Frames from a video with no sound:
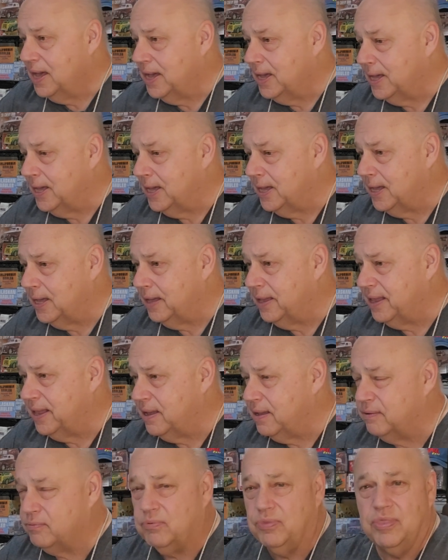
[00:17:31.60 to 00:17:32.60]

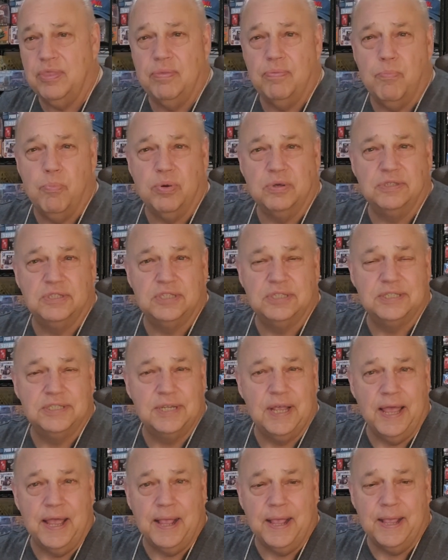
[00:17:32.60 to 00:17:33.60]
It
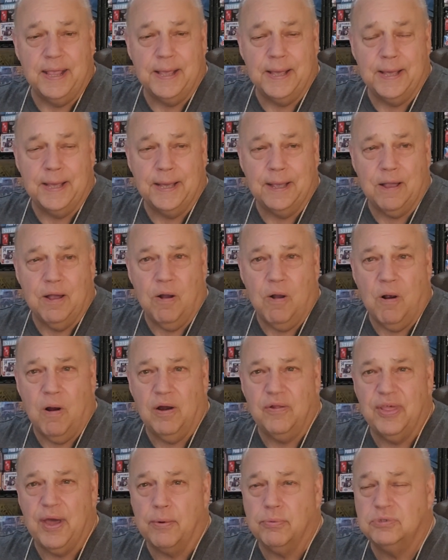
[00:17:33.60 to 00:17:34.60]
was a
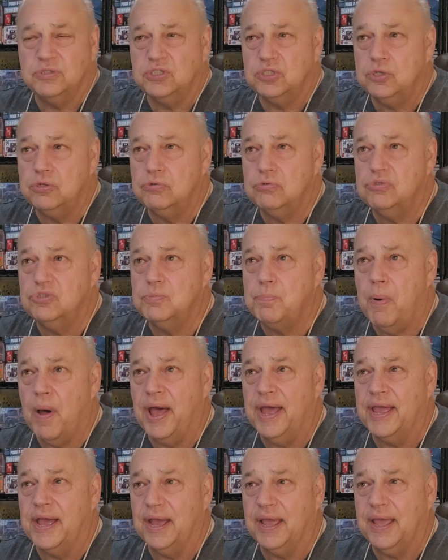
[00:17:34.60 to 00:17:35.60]
car that was used
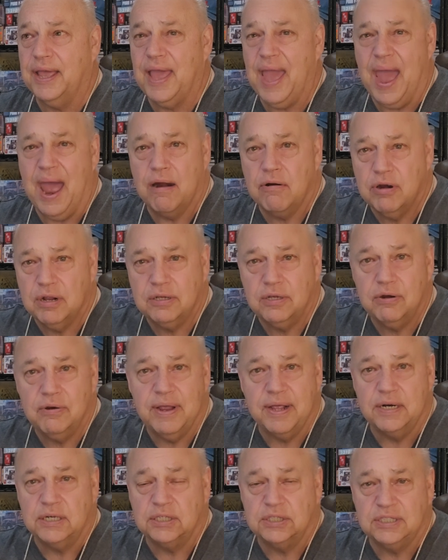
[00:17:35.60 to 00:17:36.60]
by a character
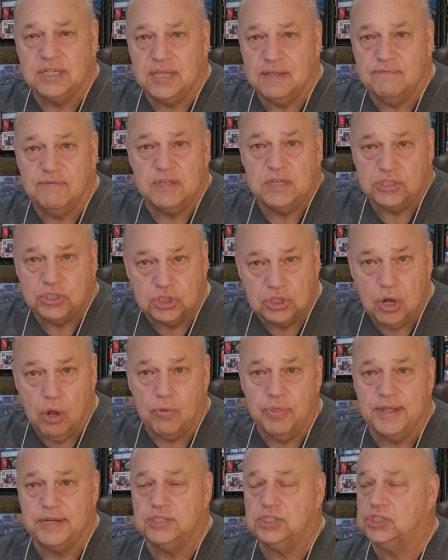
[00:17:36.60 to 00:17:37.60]
in a TV
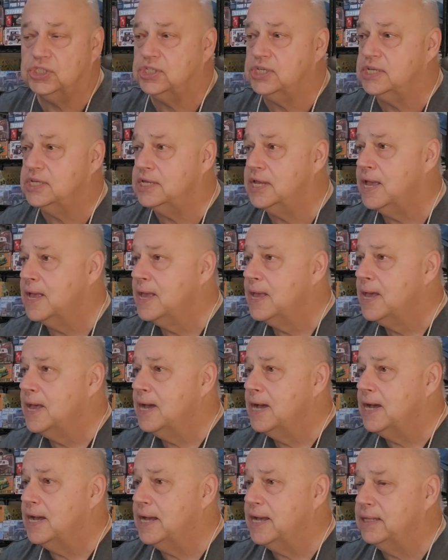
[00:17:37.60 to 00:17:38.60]
show that she
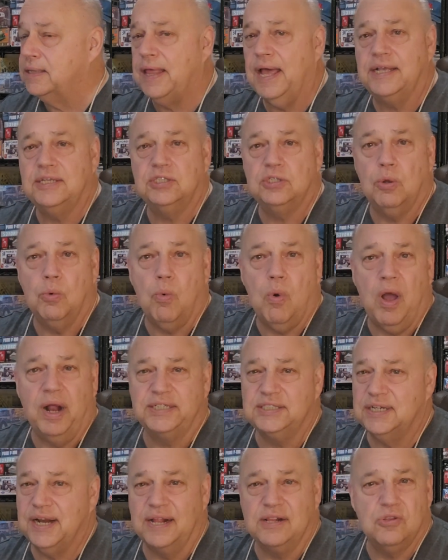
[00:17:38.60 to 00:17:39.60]
likes to
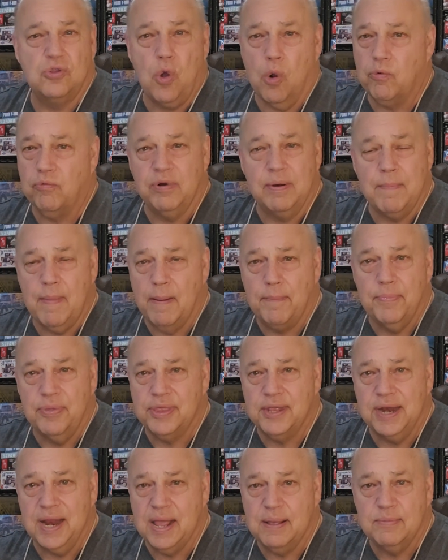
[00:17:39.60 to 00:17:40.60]
watch, and I don't remember
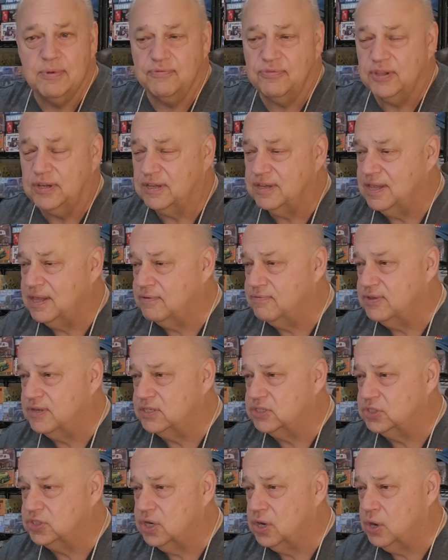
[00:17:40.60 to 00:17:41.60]
the name of the
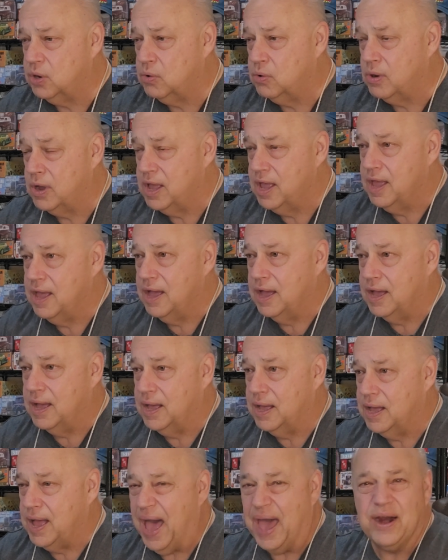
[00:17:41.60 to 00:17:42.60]
TV show.
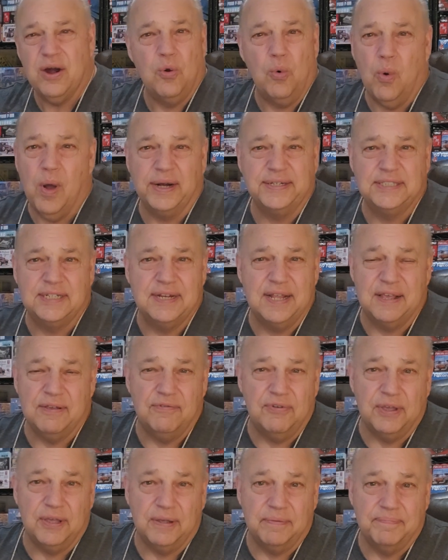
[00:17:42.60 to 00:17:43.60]
I don't watch
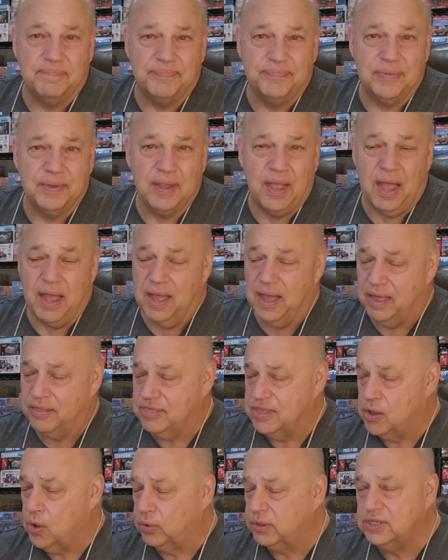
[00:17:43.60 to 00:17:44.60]
TV.
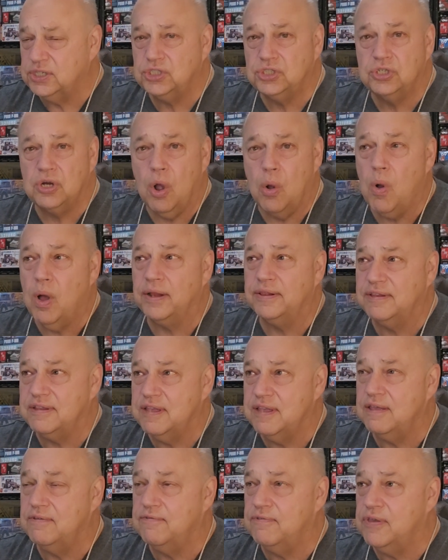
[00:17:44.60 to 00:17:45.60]
The only show on
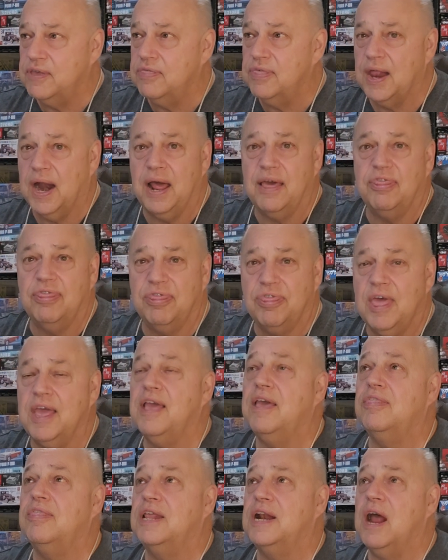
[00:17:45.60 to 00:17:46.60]
TV that I
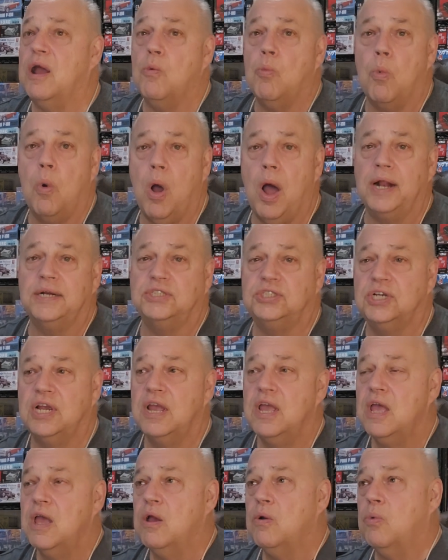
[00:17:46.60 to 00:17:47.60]
think that I watch
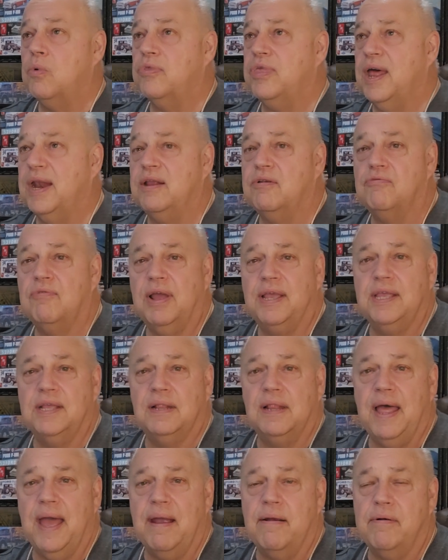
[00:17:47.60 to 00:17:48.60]
with any
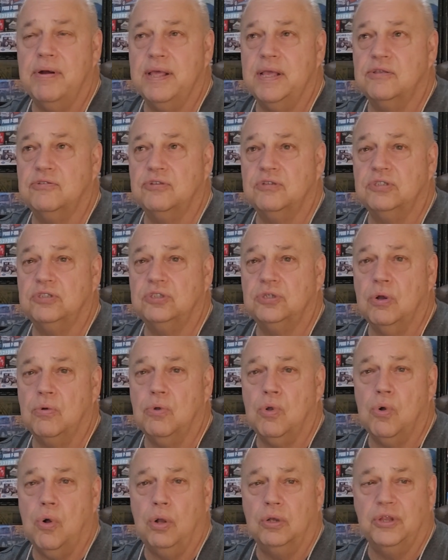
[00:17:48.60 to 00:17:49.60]
regularity is a show
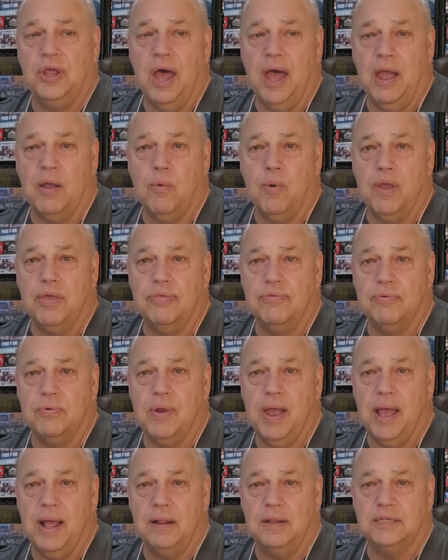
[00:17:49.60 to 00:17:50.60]
called Highway
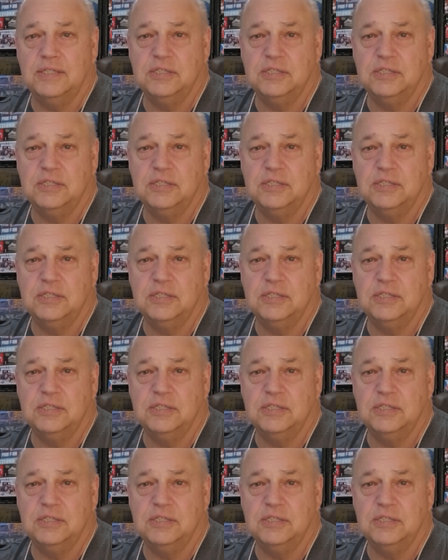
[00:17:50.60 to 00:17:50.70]
Through Hell.